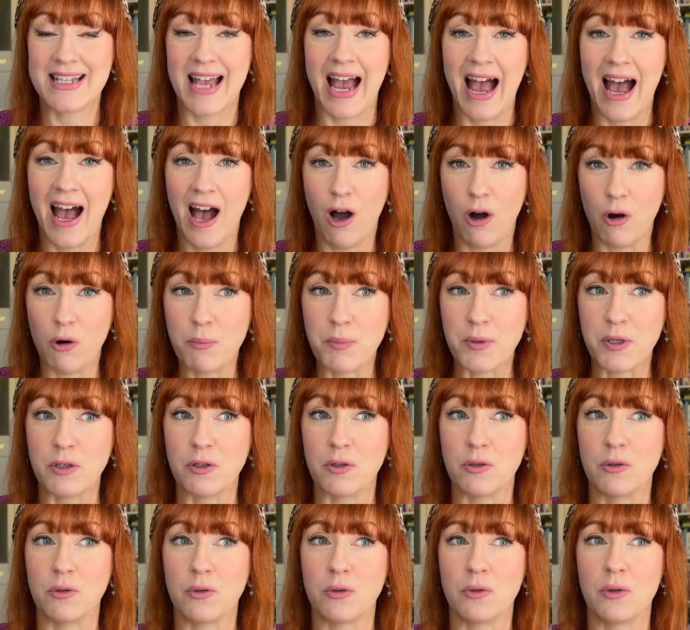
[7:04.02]
help
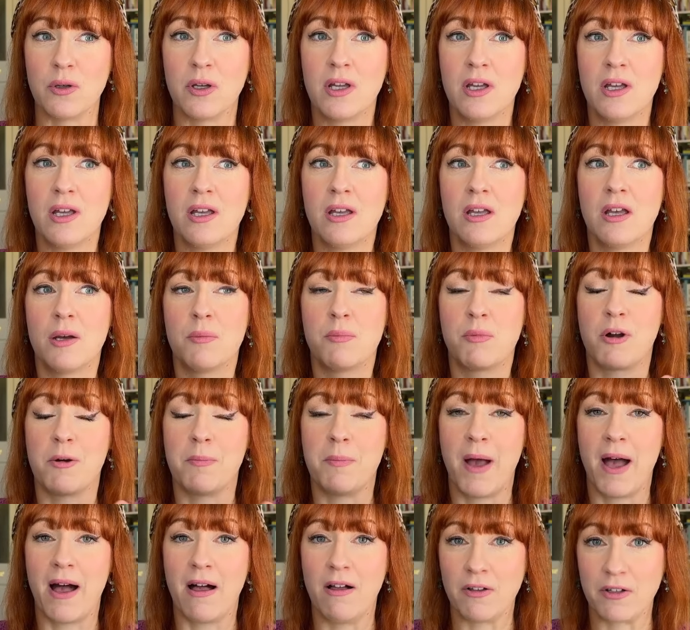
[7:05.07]
you
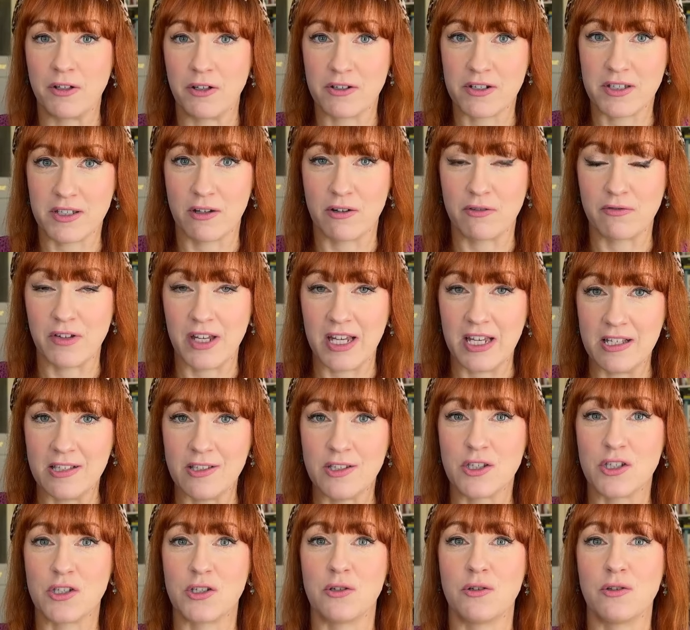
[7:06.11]
propel yourself
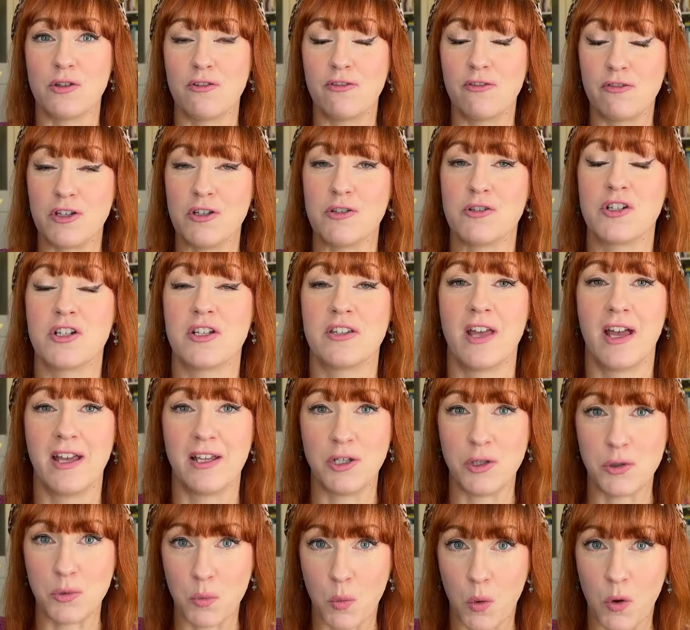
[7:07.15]
into the future that
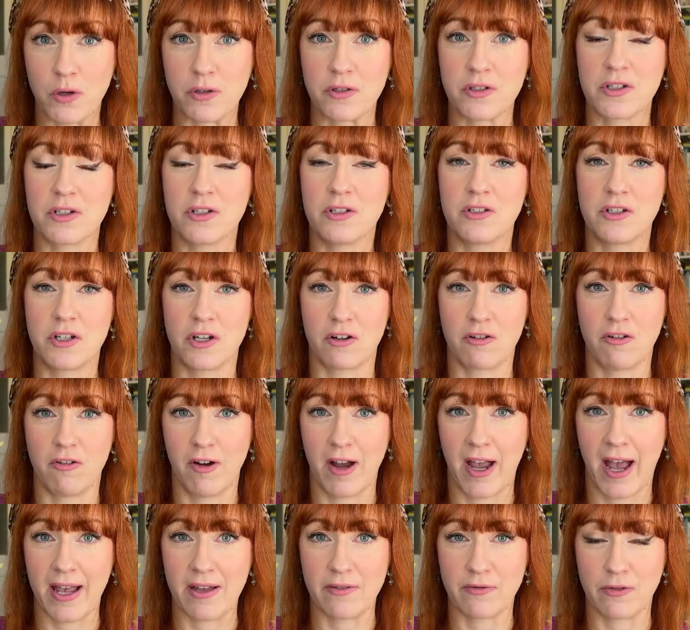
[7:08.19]
you want to
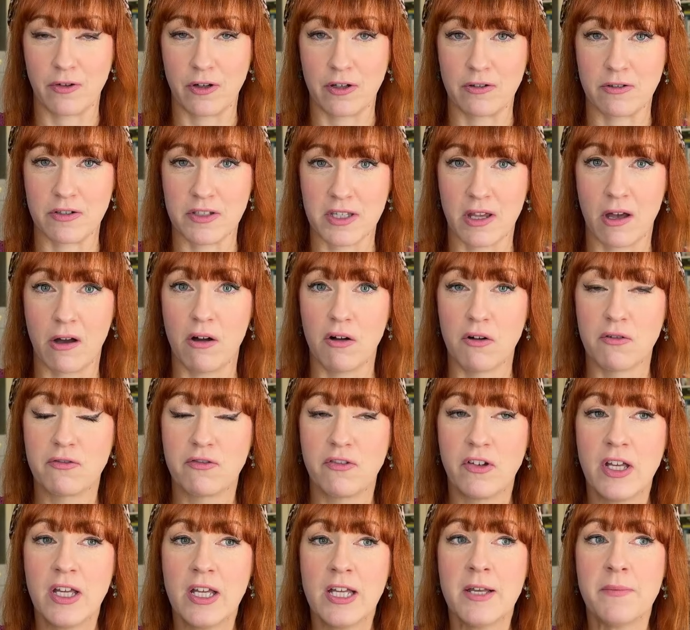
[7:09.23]
create for
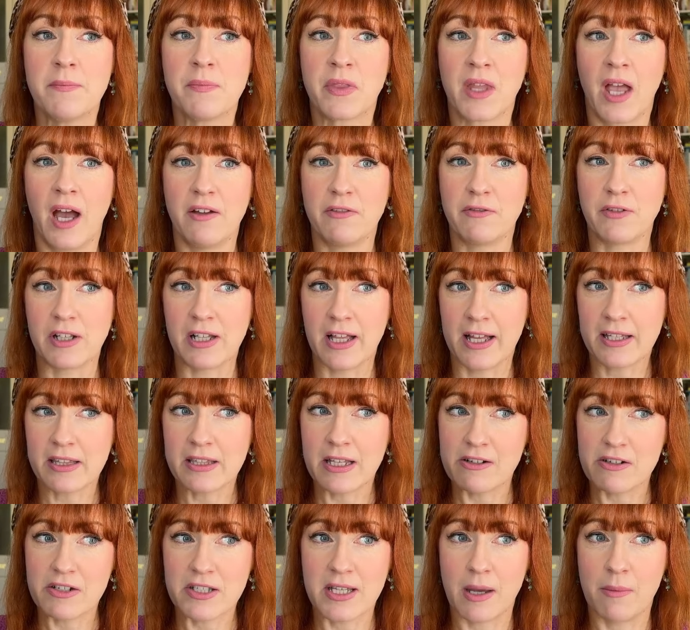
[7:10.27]
yourself. I feel like
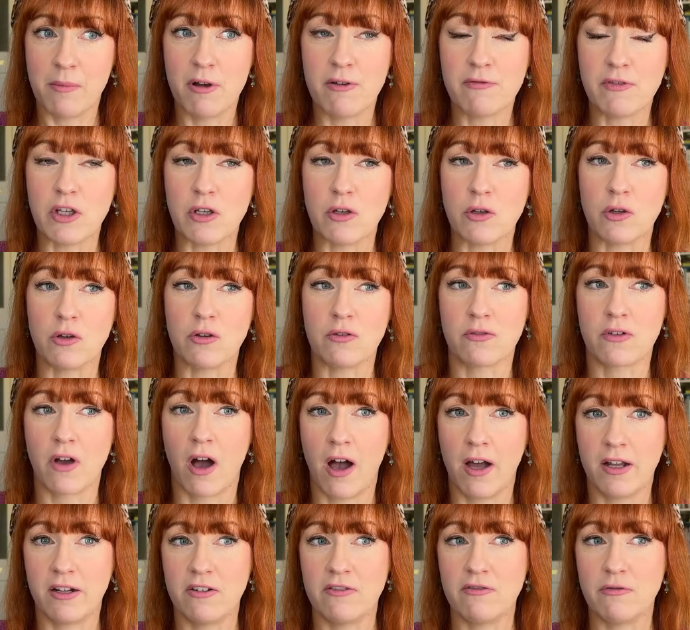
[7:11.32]
there's some of you who've
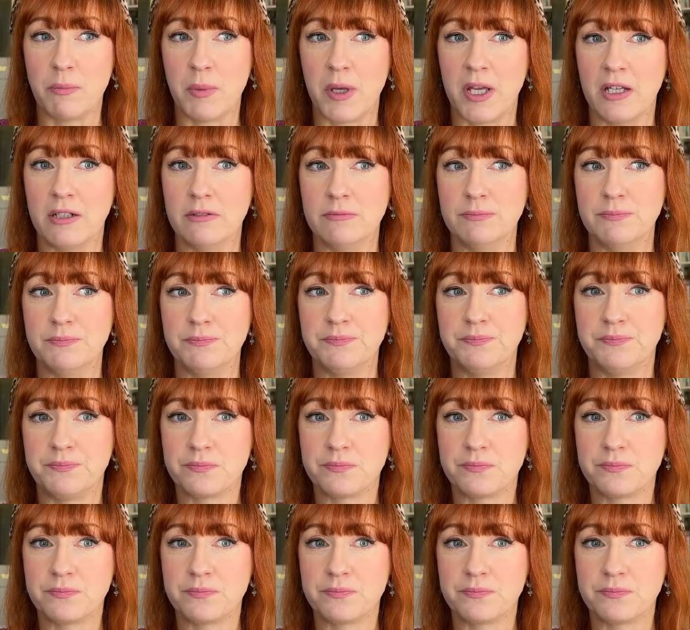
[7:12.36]
kind of been